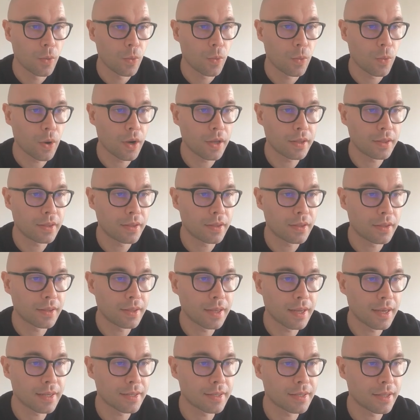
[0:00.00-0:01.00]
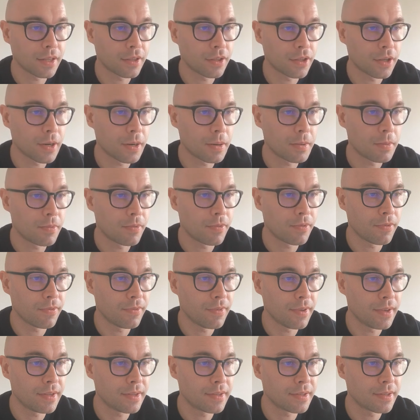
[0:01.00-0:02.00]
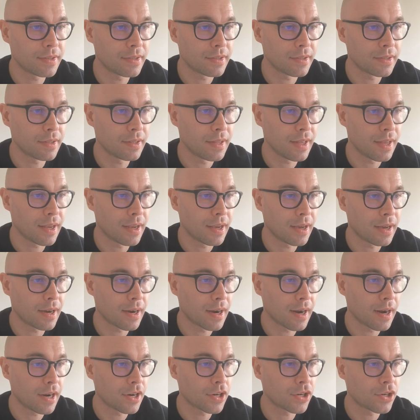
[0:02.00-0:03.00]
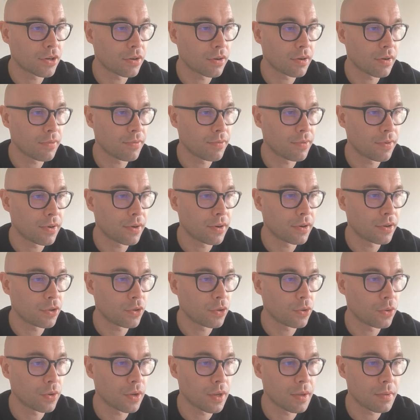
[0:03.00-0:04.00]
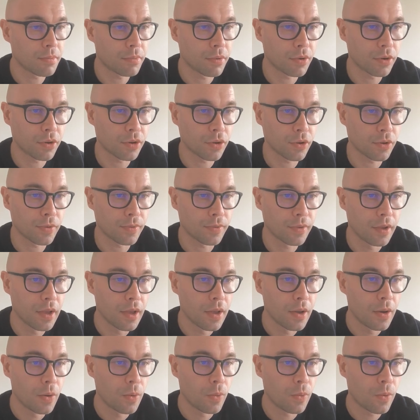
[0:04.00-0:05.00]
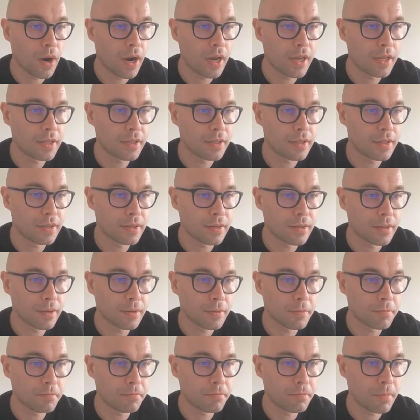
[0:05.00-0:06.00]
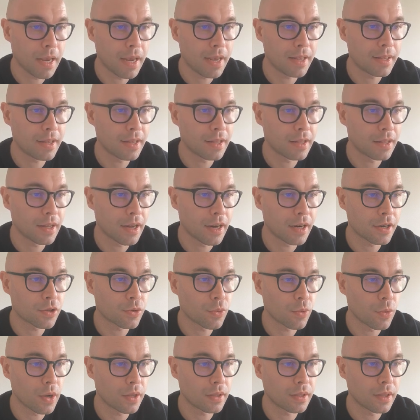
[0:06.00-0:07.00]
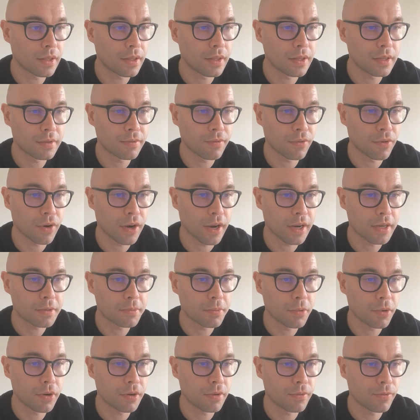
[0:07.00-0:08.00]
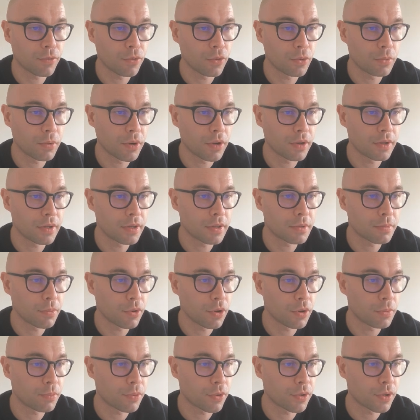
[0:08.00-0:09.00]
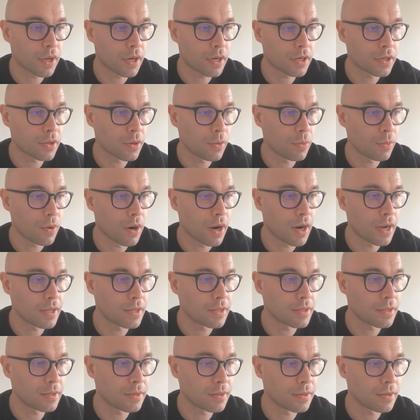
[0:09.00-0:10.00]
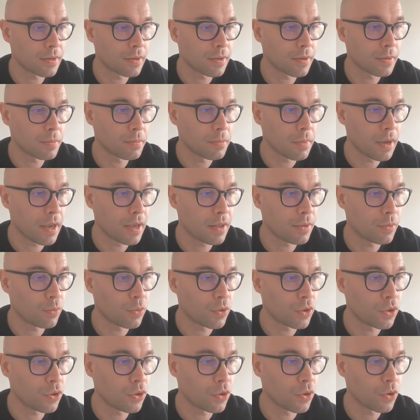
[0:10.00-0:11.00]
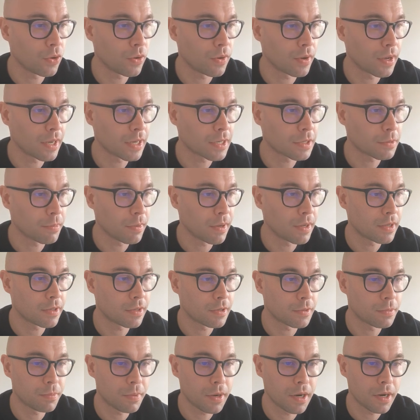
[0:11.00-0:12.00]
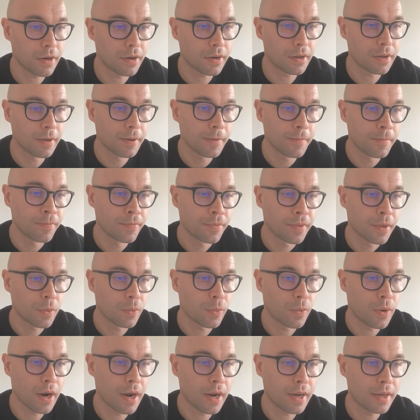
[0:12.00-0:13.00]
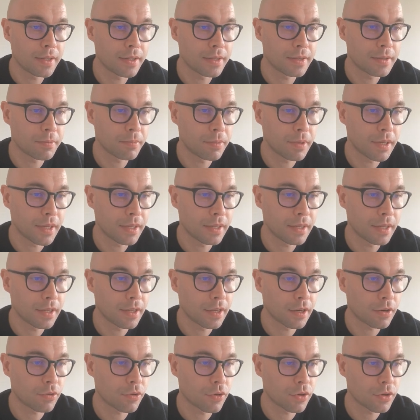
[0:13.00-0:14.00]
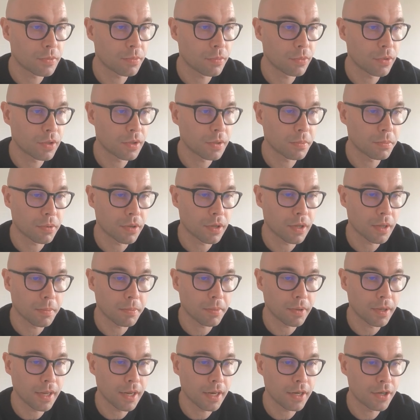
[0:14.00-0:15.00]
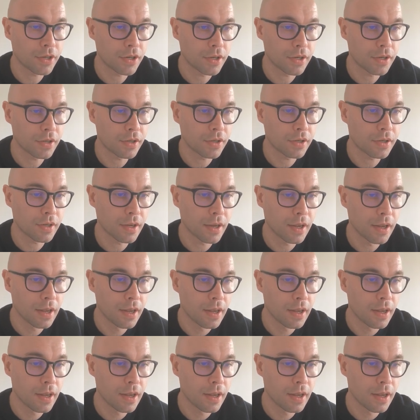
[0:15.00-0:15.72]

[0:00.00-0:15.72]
What does the term vins de garage refer to in Bordeaux? Wines made in large quantities for export, full body, small production, wines made with no expense spared, wines blended across multiple appellations,